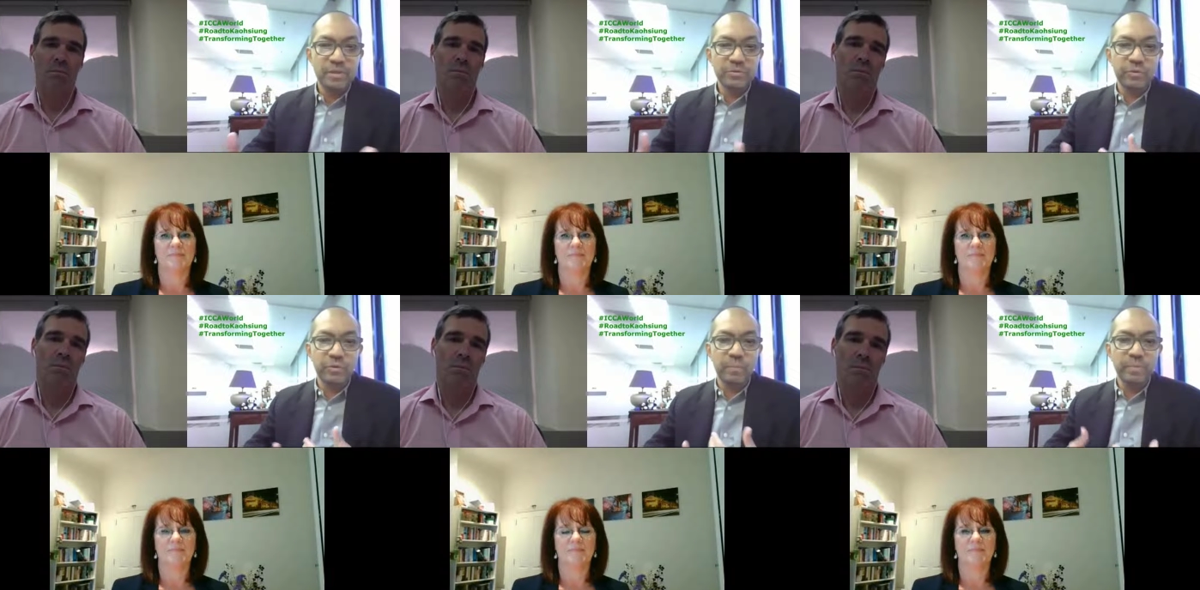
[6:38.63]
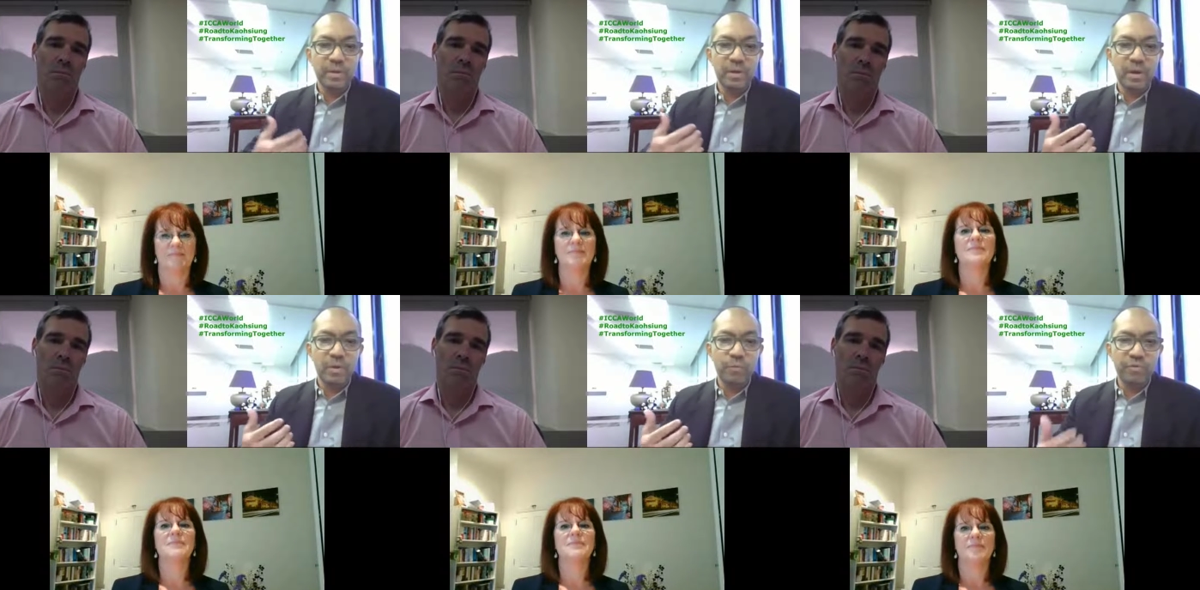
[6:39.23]
Speaker 1: So
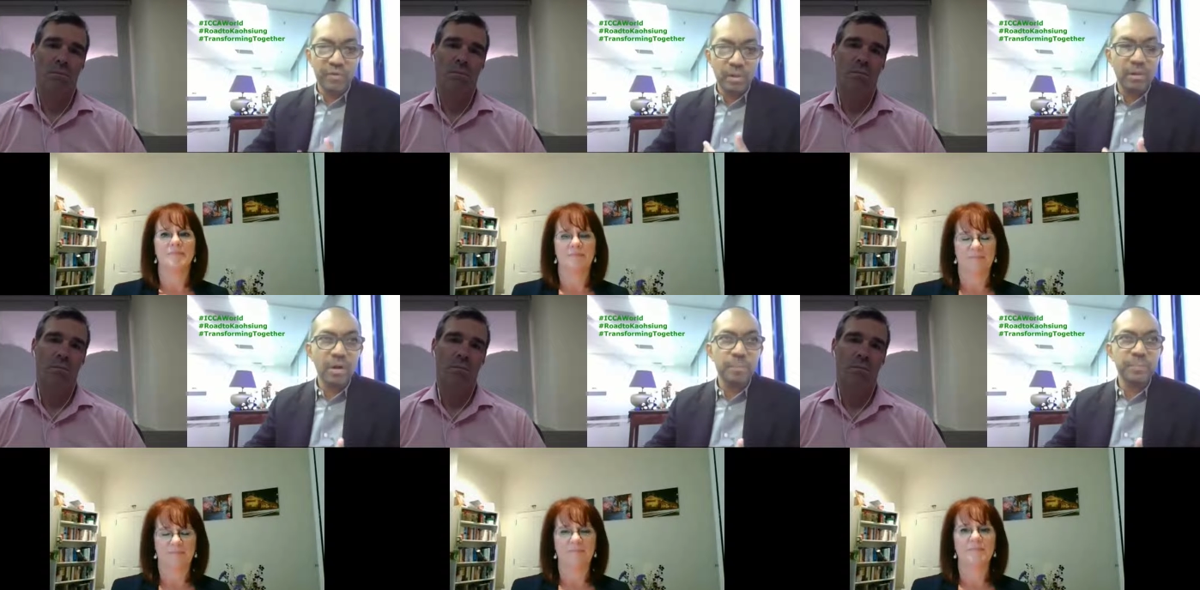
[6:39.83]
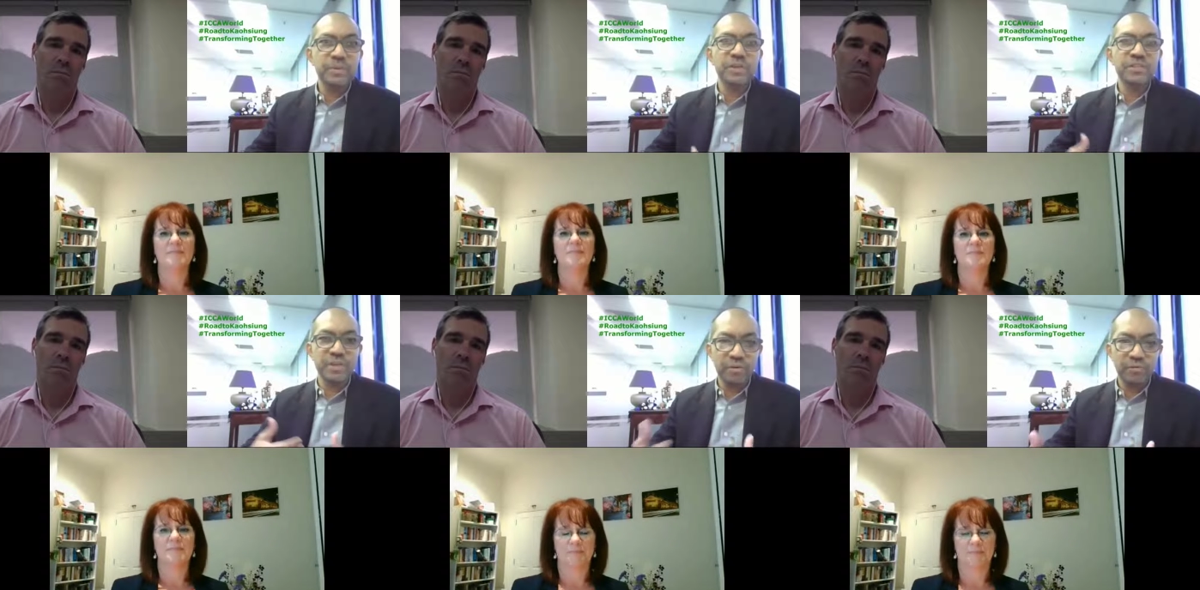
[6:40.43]
uh, we felt uh, pretty
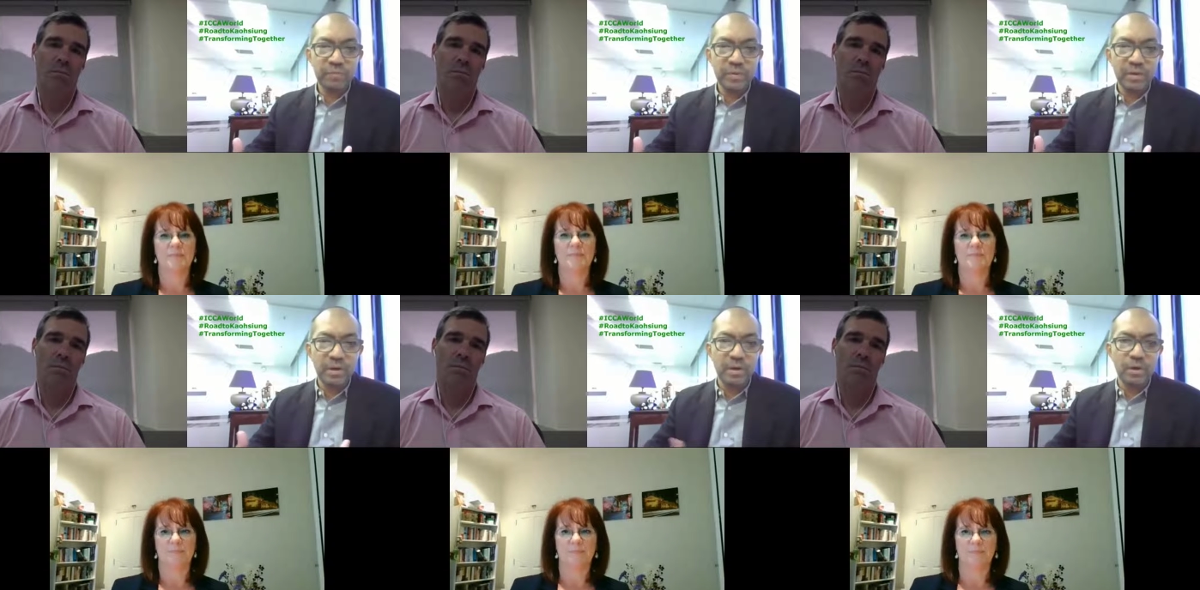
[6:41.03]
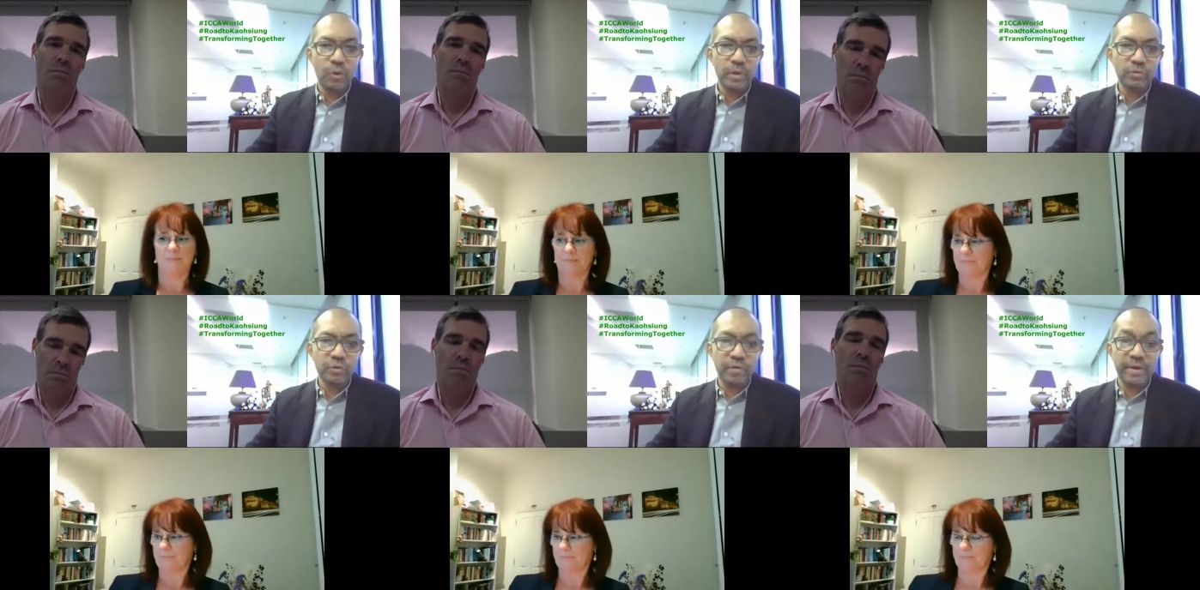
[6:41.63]
safe uh, going
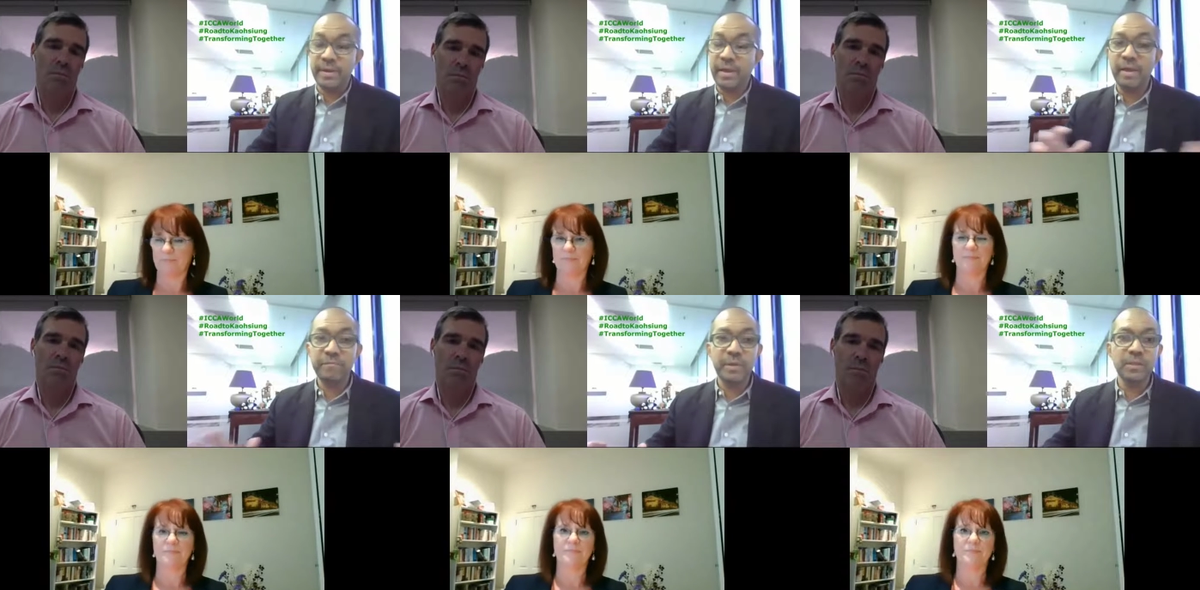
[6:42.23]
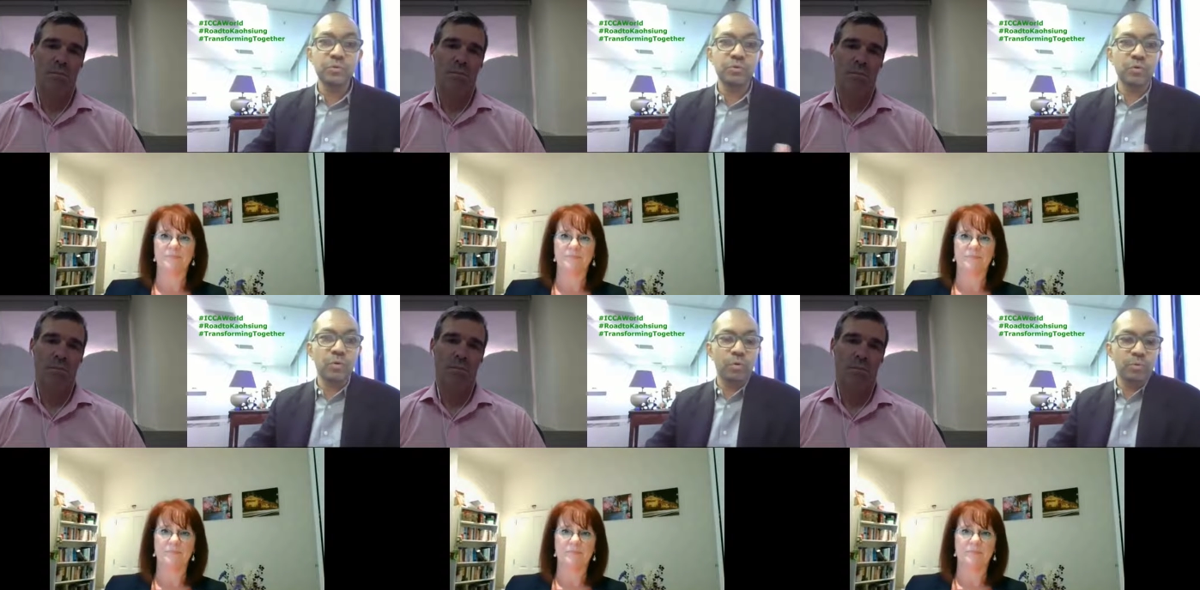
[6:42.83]
to event, and I have been to
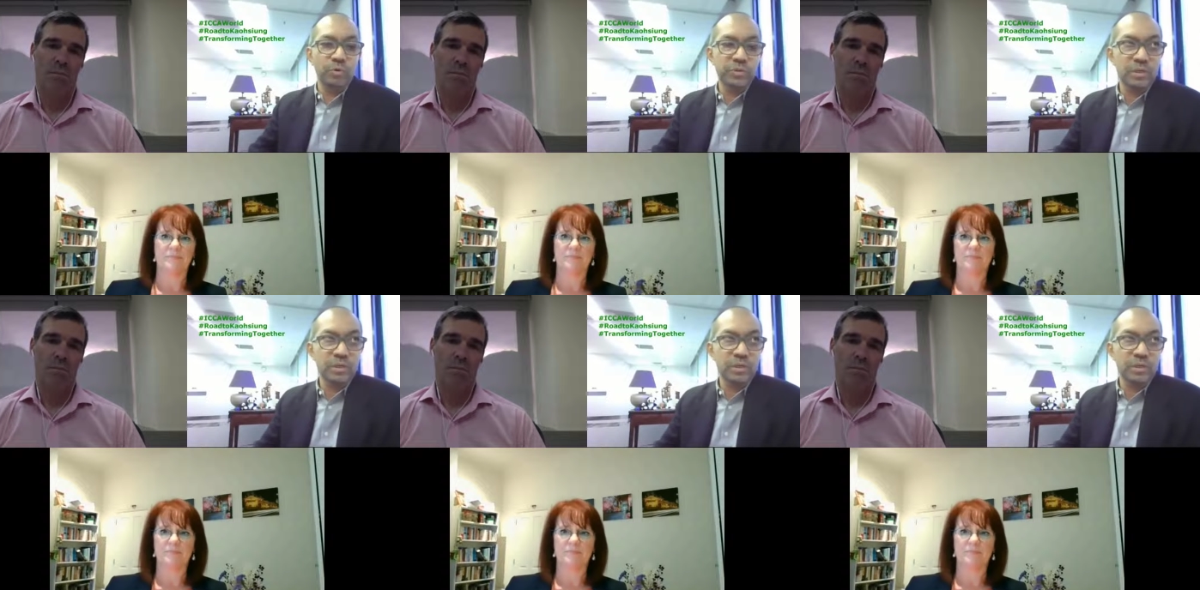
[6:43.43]
almost